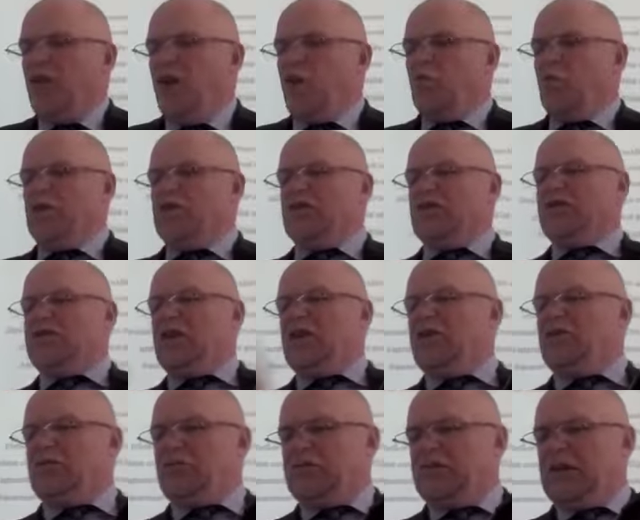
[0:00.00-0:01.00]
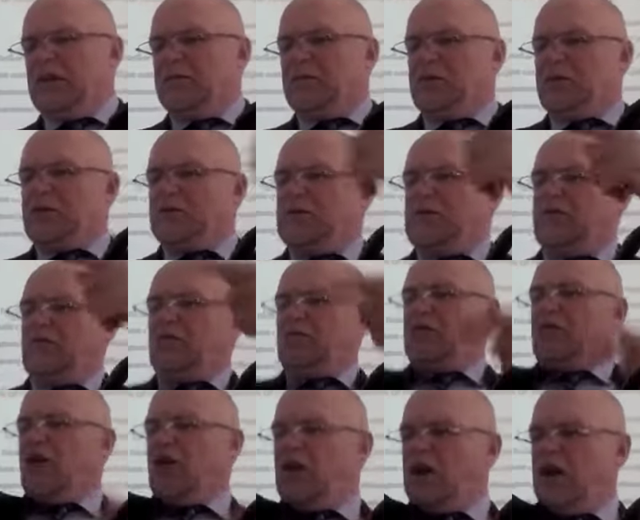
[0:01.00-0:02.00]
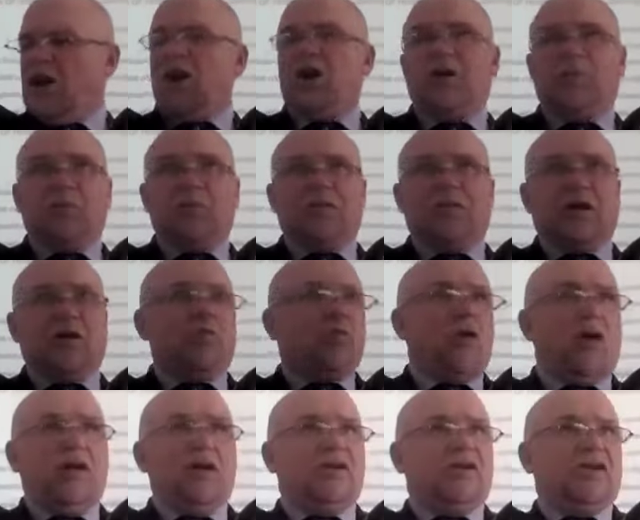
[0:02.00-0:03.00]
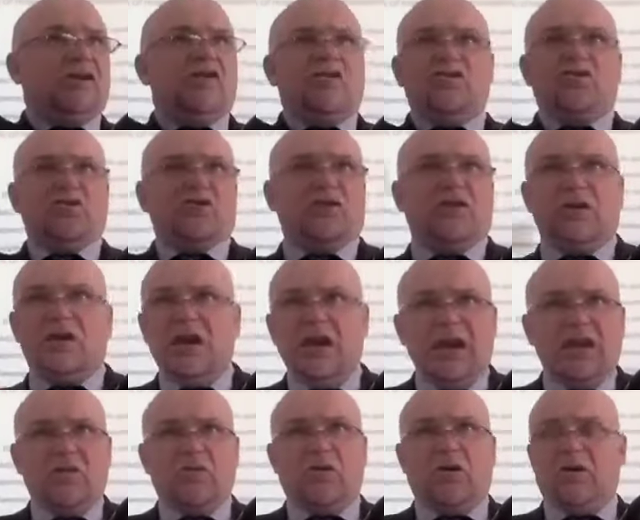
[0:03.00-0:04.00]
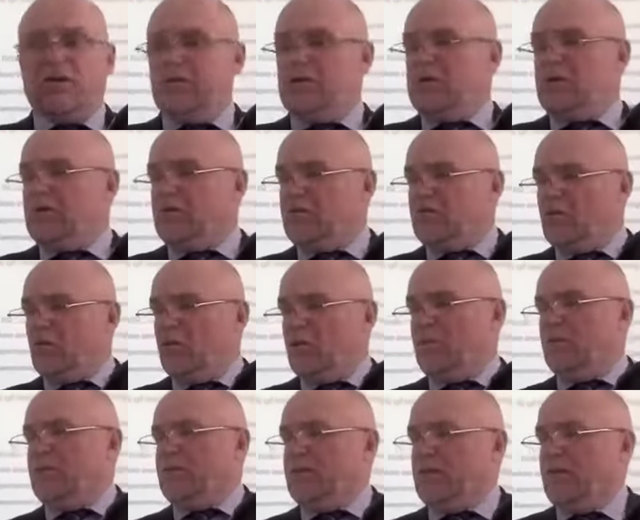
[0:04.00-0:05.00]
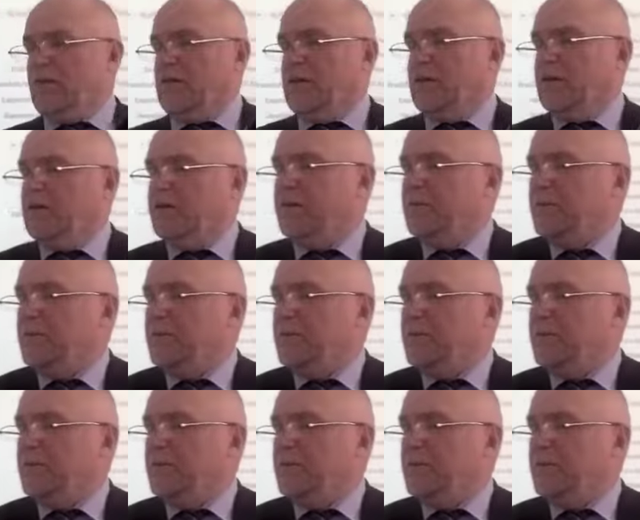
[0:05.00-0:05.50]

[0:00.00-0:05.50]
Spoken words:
which is interesting because if you've got 100% quality, you shouldn't need quality control, but there it is,